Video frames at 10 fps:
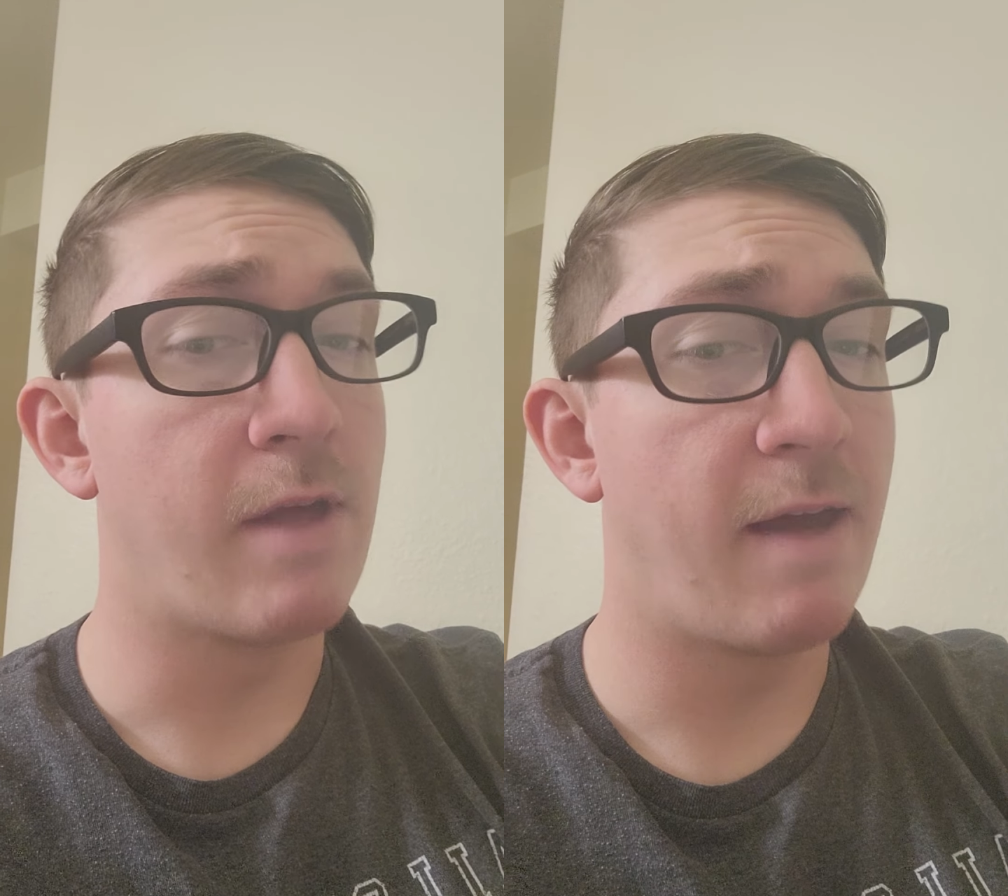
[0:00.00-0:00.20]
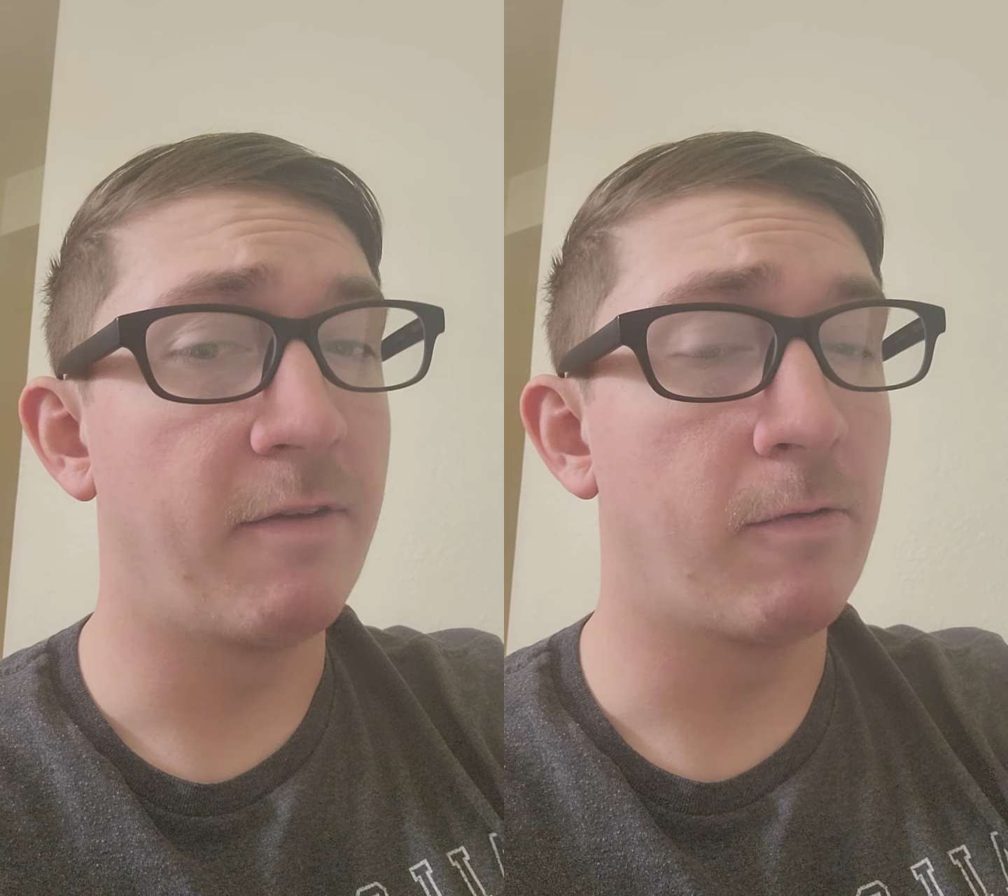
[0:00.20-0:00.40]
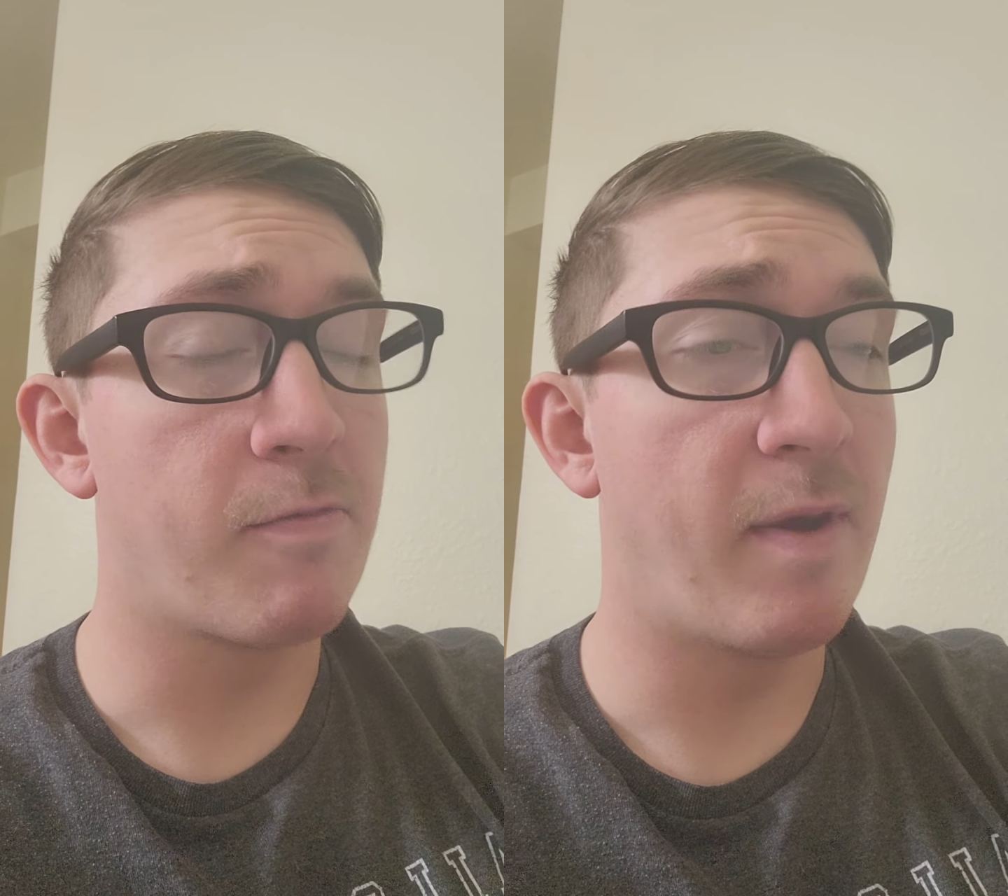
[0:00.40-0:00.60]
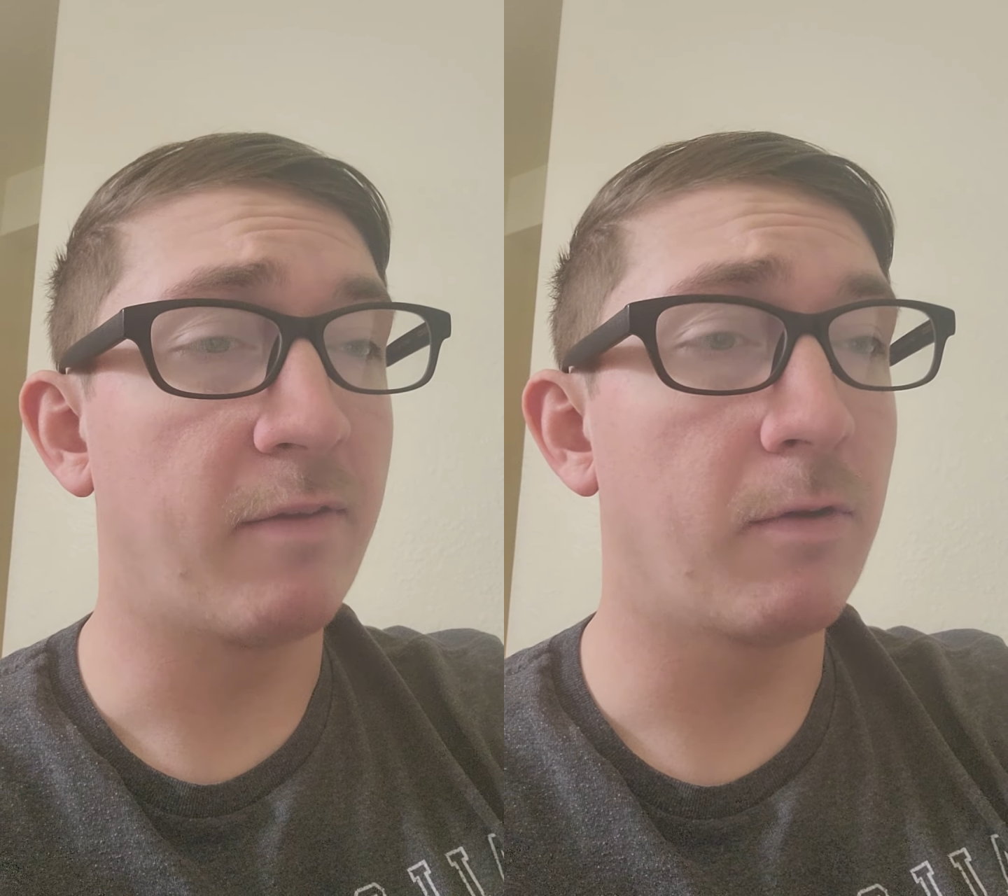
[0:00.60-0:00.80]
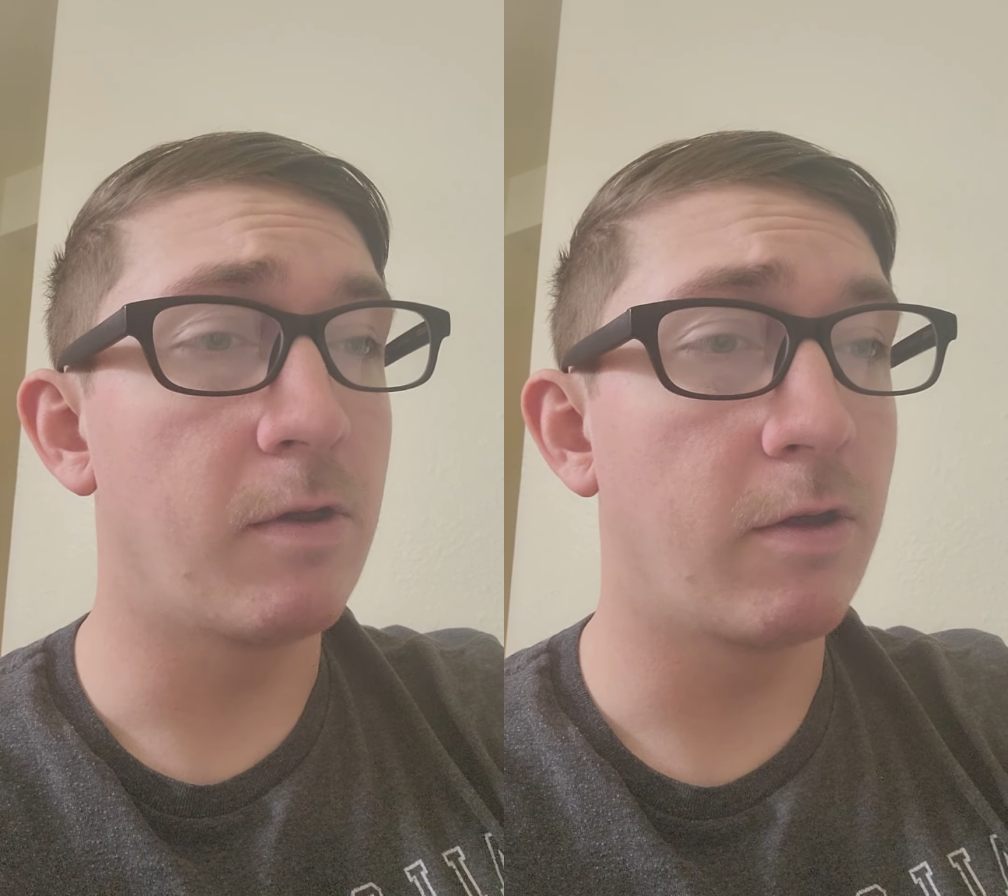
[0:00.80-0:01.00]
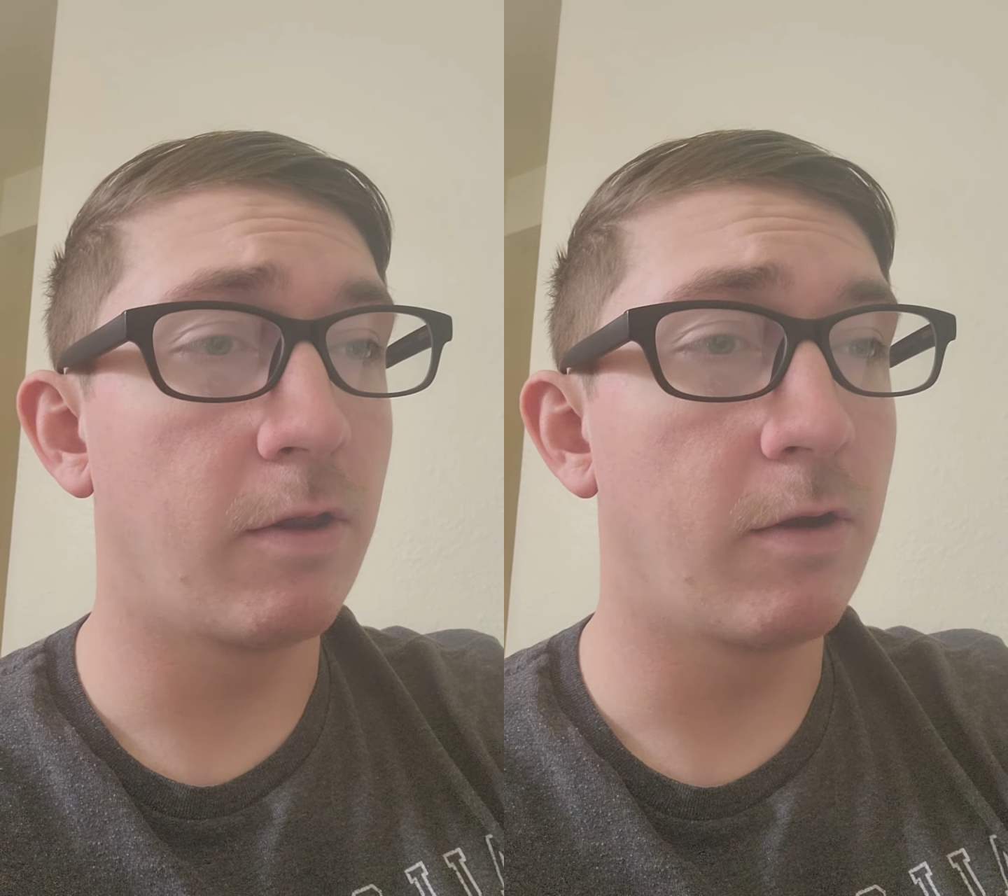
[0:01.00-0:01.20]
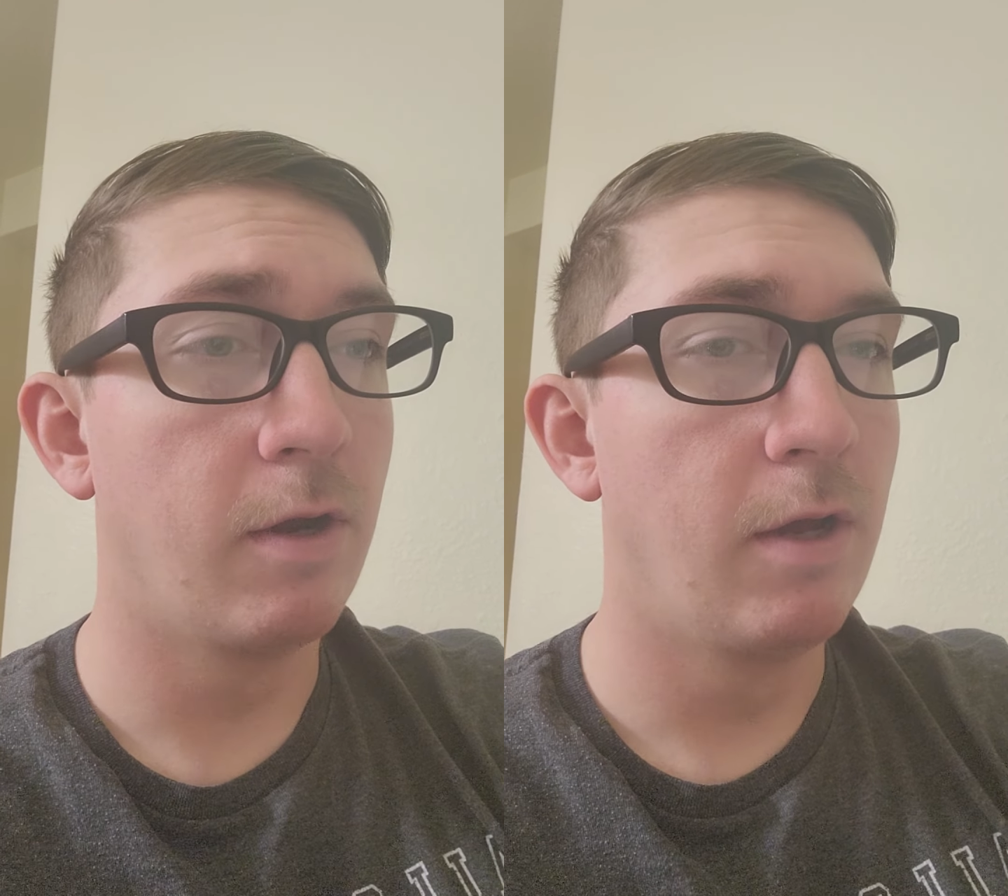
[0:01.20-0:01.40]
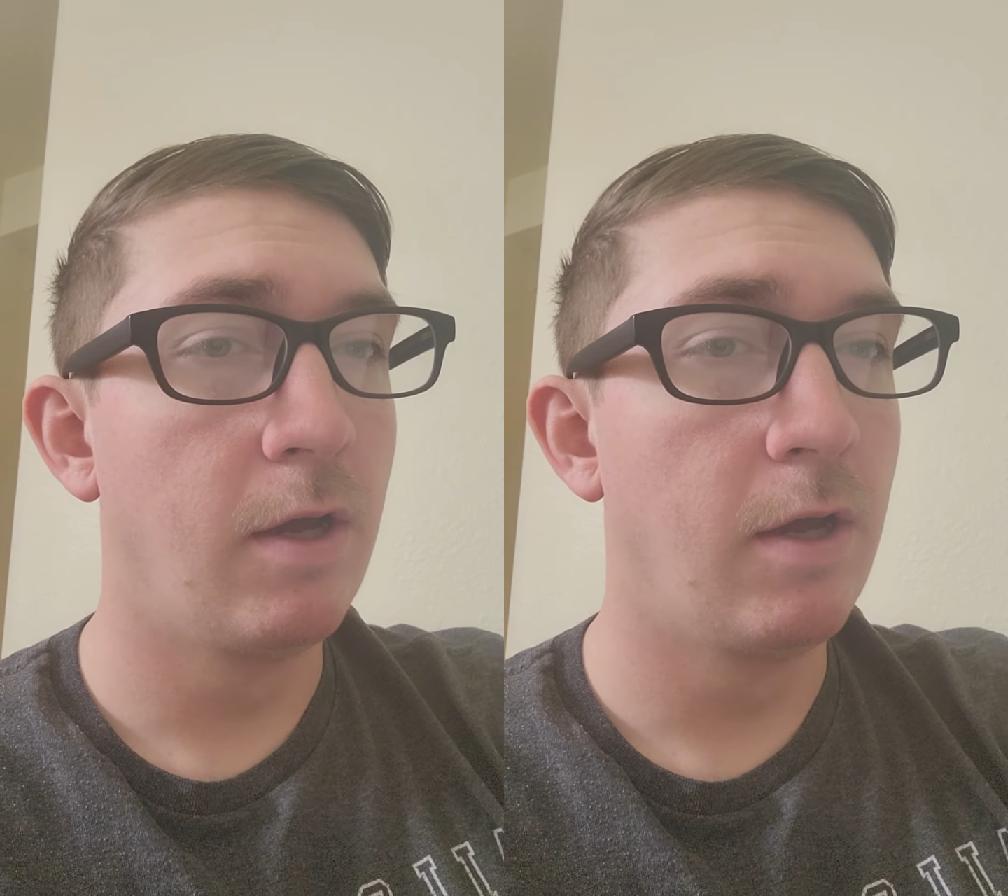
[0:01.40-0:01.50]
having respect for each other.